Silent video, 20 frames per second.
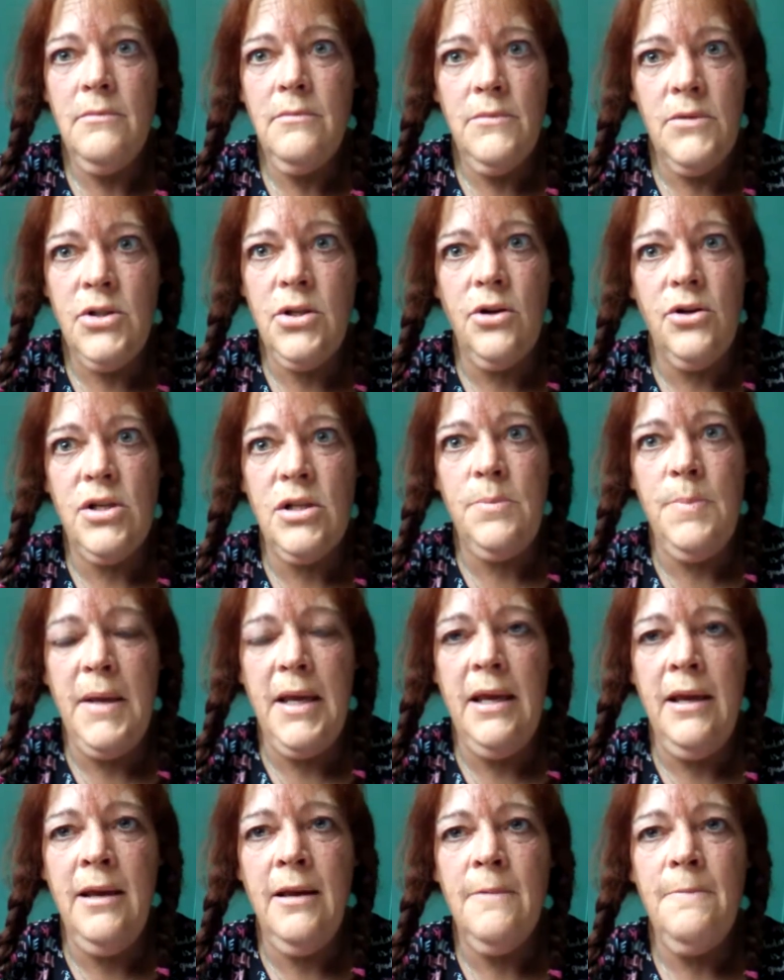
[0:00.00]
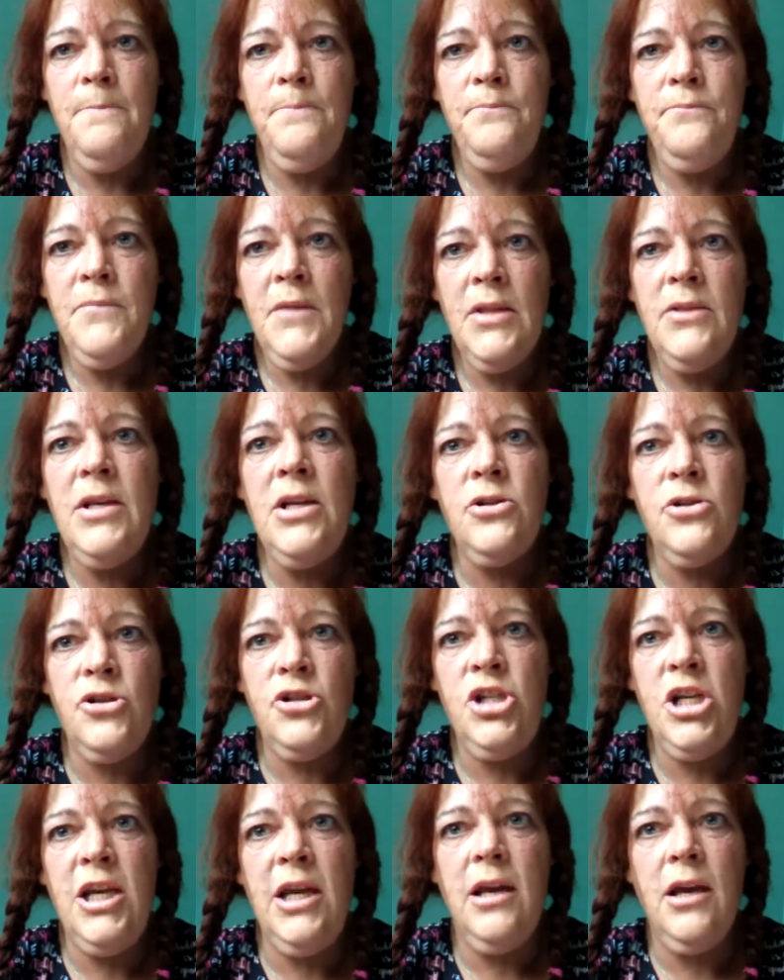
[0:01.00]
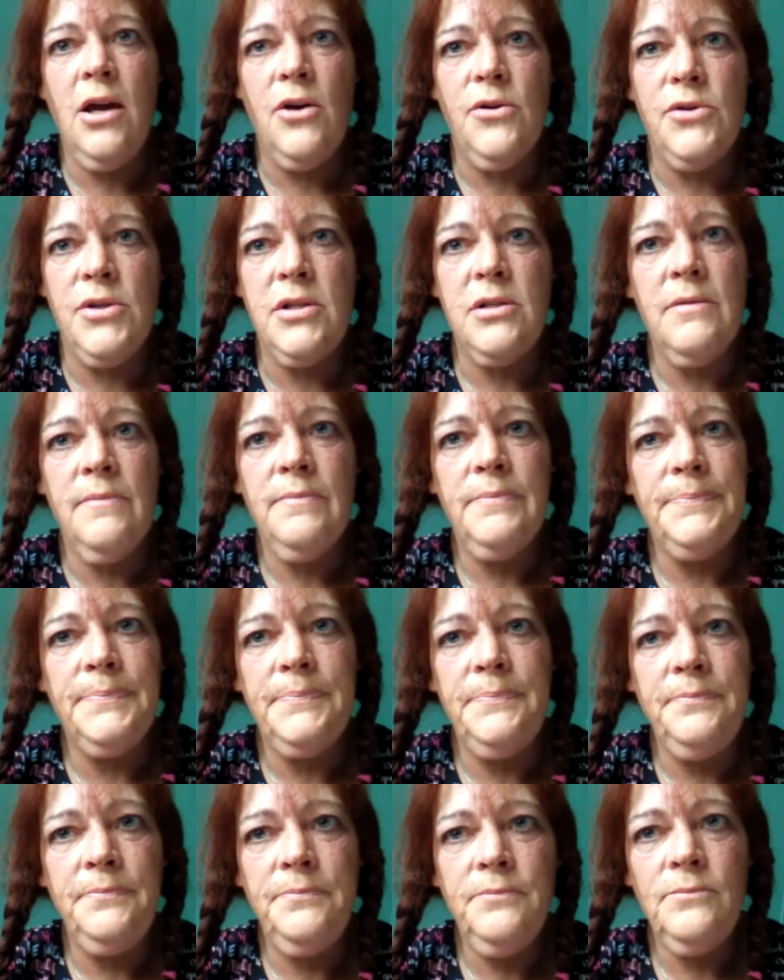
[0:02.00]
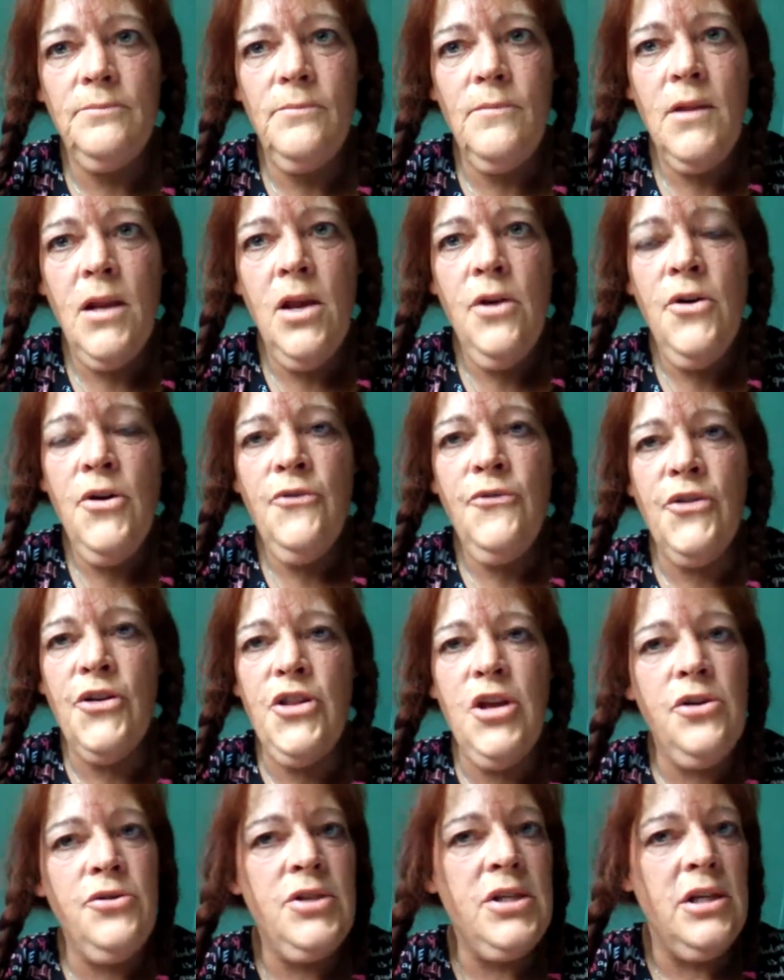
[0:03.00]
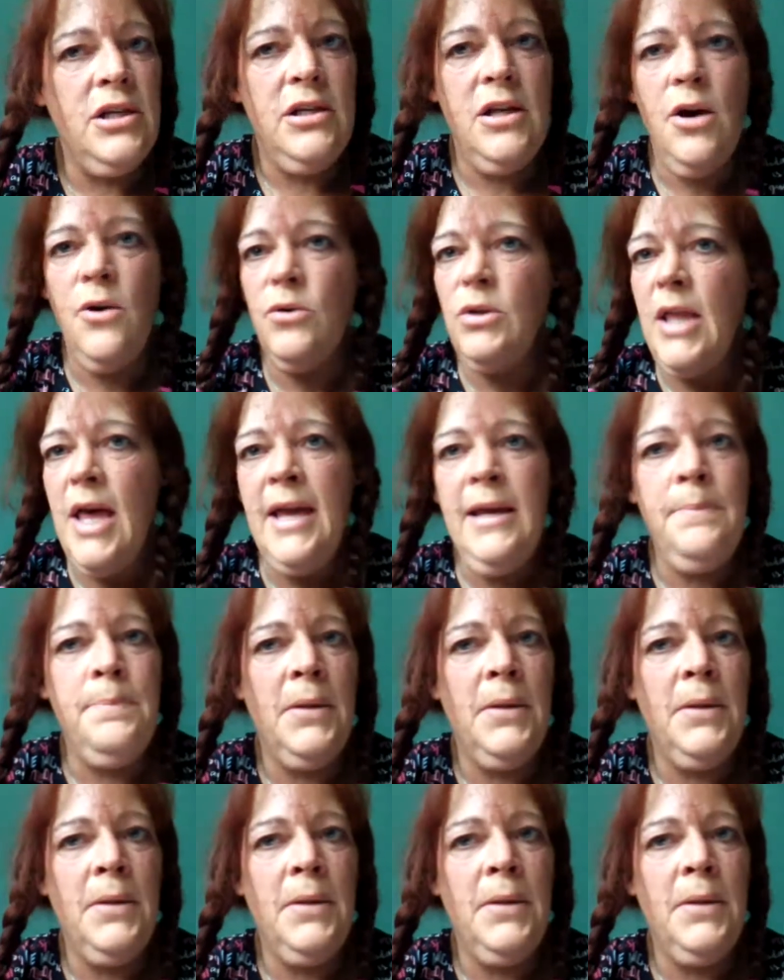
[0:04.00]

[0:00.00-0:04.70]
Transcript: so to speak, these are cheat codes. For those that don't like